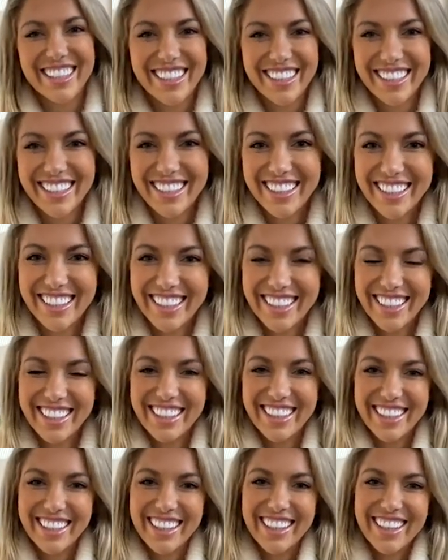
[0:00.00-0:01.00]

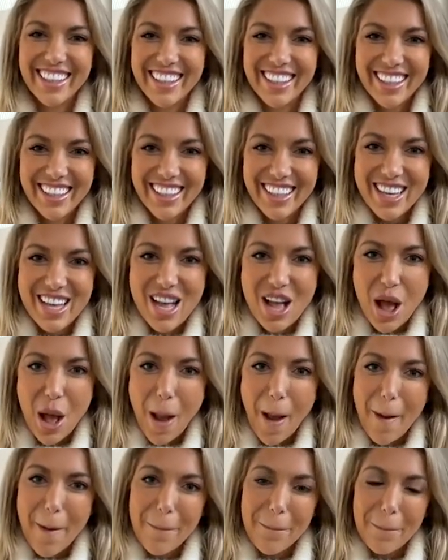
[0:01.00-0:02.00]

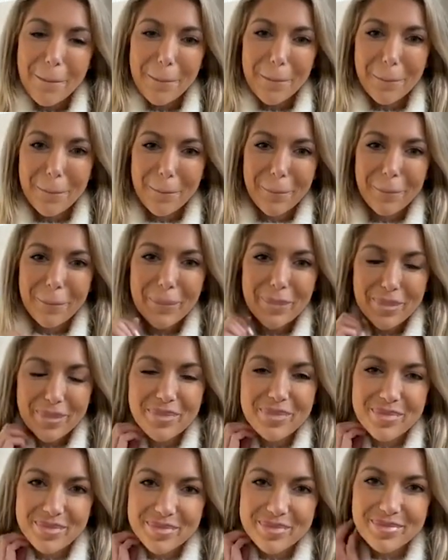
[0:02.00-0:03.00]

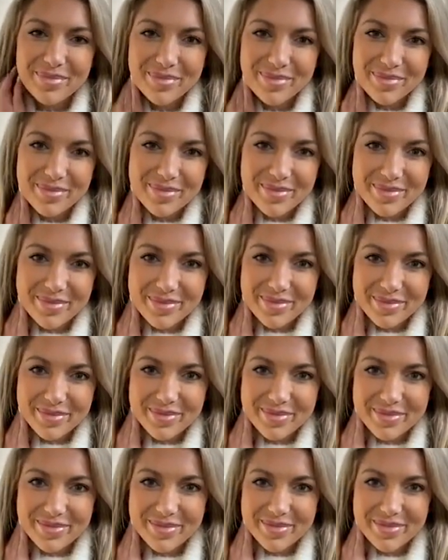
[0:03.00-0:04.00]

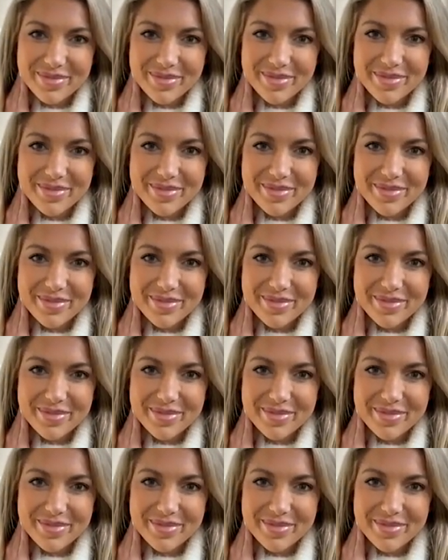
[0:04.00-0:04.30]
No words are spoken by the person on screen.